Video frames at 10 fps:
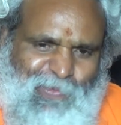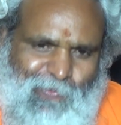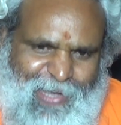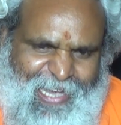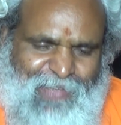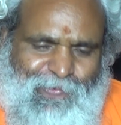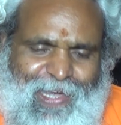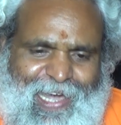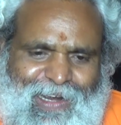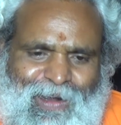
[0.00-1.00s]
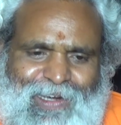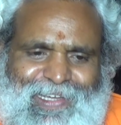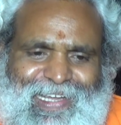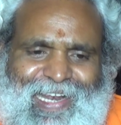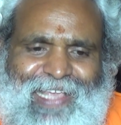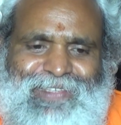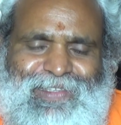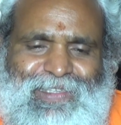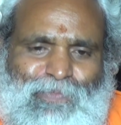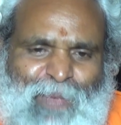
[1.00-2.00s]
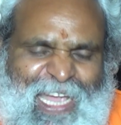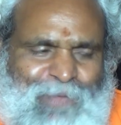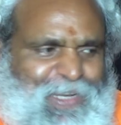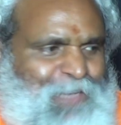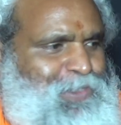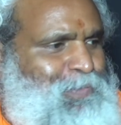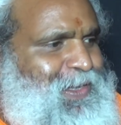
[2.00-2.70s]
5 are called kleshas, 5 types of